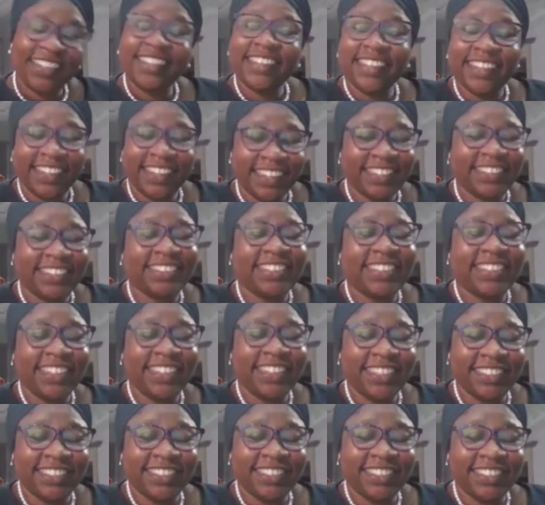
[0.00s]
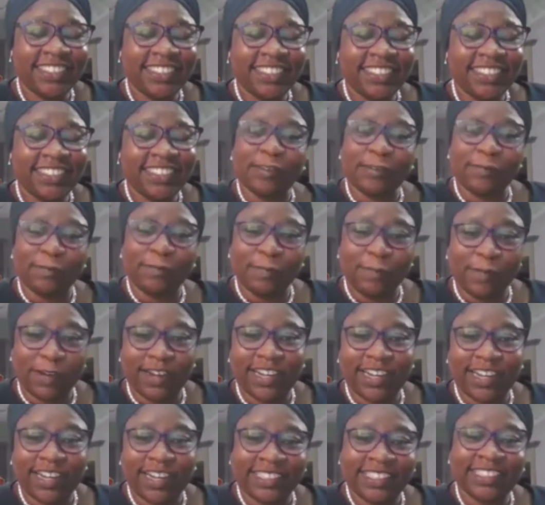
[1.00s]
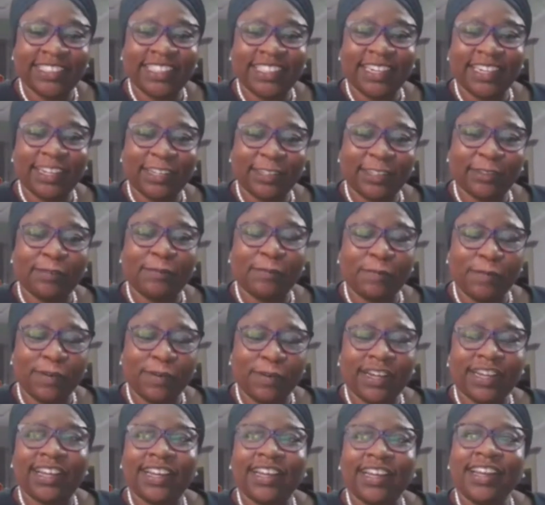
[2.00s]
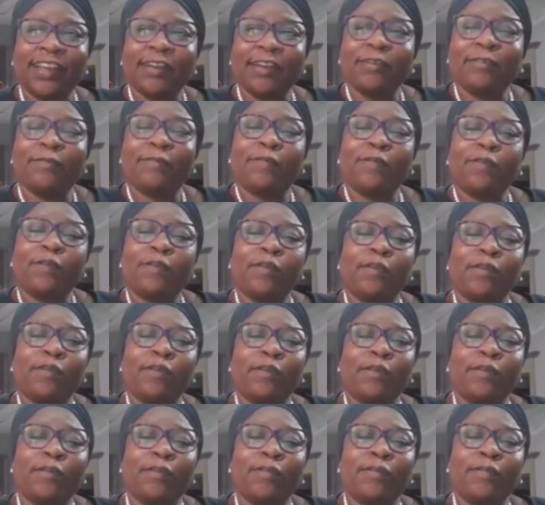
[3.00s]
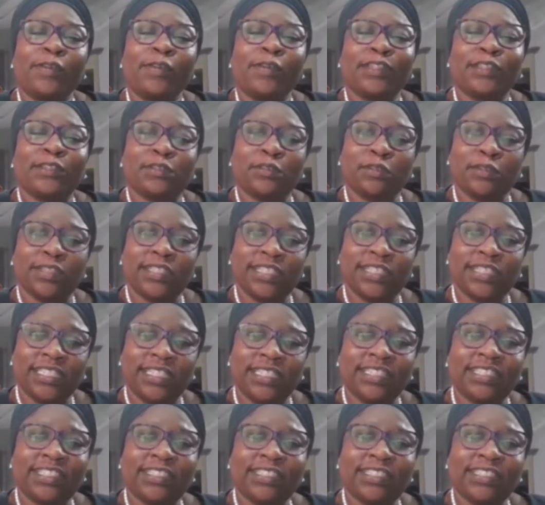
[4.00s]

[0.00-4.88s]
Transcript: It is a lot of work. It is a lot of work for the trustee.